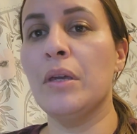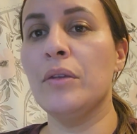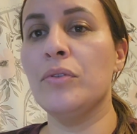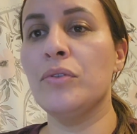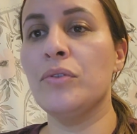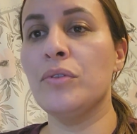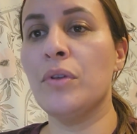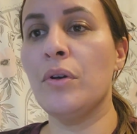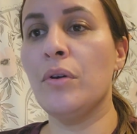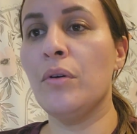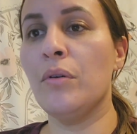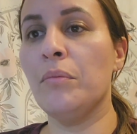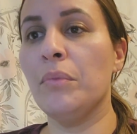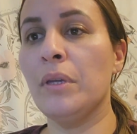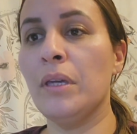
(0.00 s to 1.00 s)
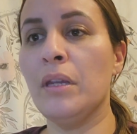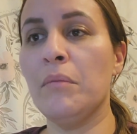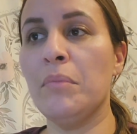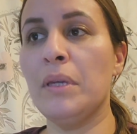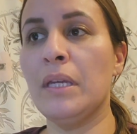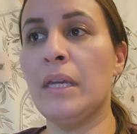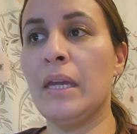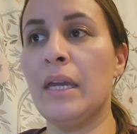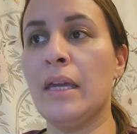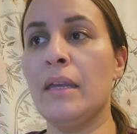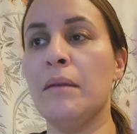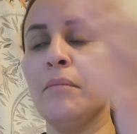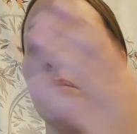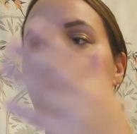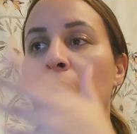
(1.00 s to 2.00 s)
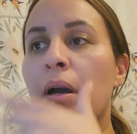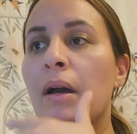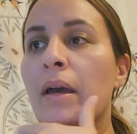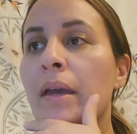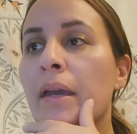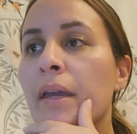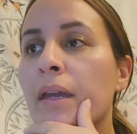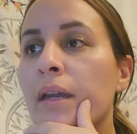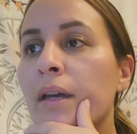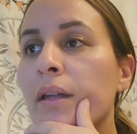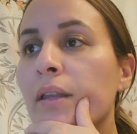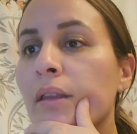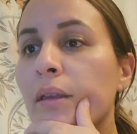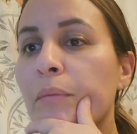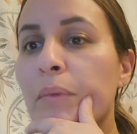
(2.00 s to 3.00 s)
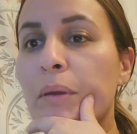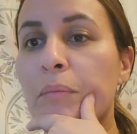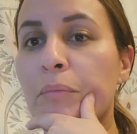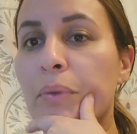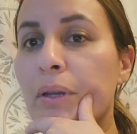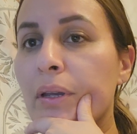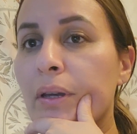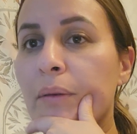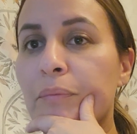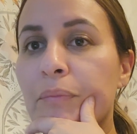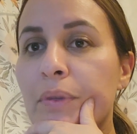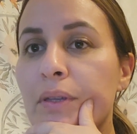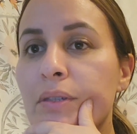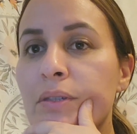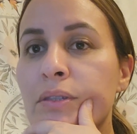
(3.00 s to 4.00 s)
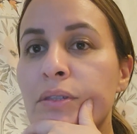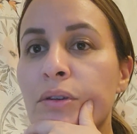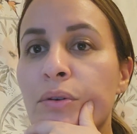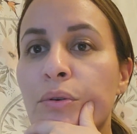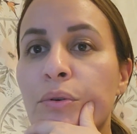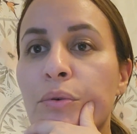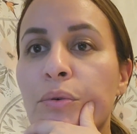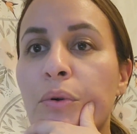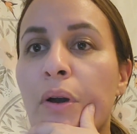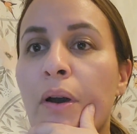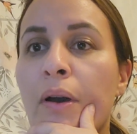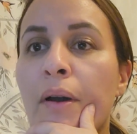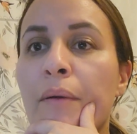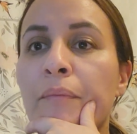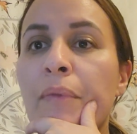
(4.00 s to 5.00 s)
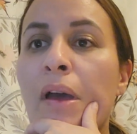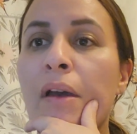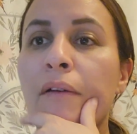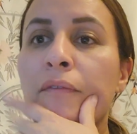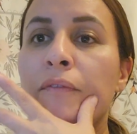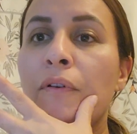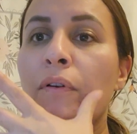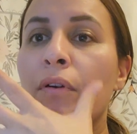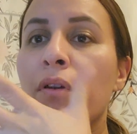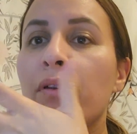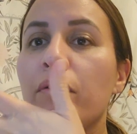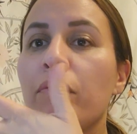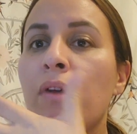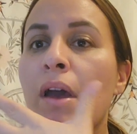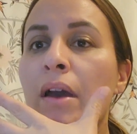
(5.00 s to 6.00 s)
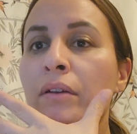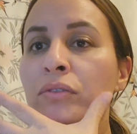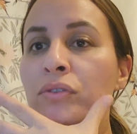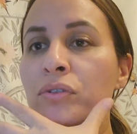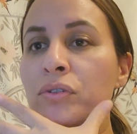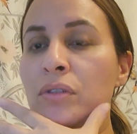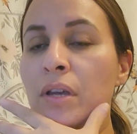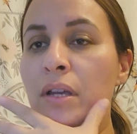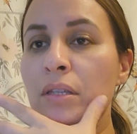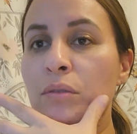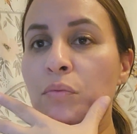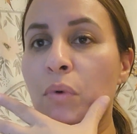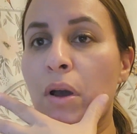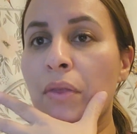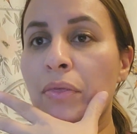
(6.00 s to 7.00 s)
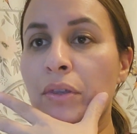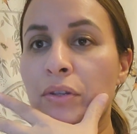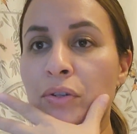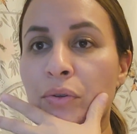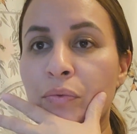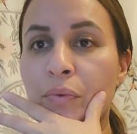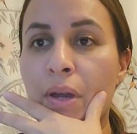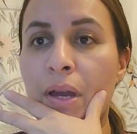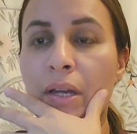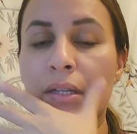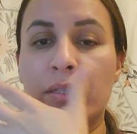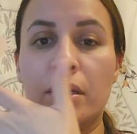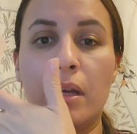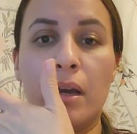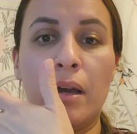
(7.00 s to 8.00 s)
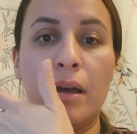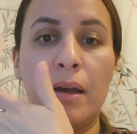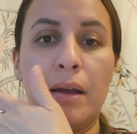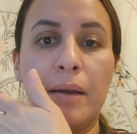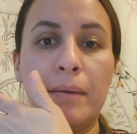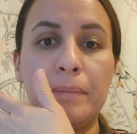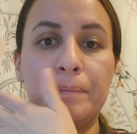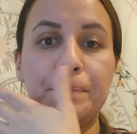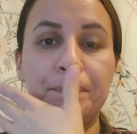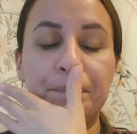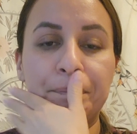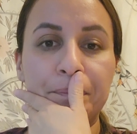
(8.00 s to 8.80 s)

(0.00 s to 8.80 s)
So I'm going to begin by, let me bring up this. So for the exercise one, the direct and